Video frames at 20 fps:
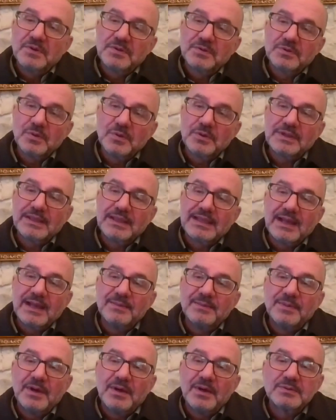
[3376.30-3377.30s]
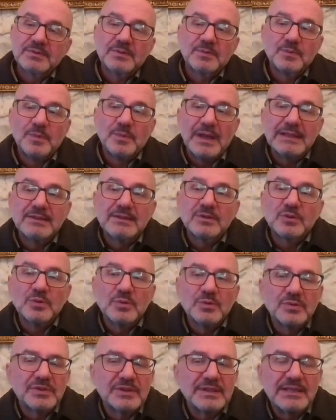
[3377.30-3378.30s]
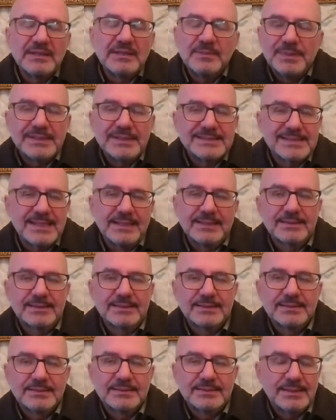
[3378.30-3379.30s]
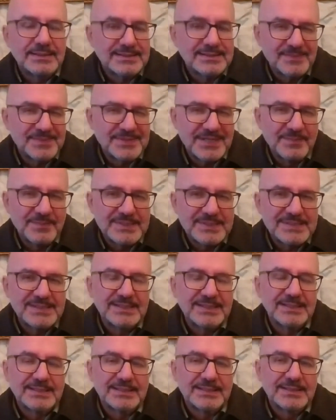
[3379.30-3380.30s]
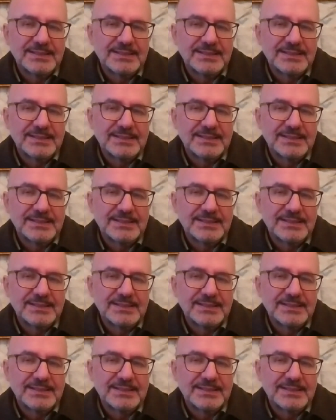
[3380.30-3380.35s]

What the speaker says: talking about 1%, 2%, 3%? There's something missing.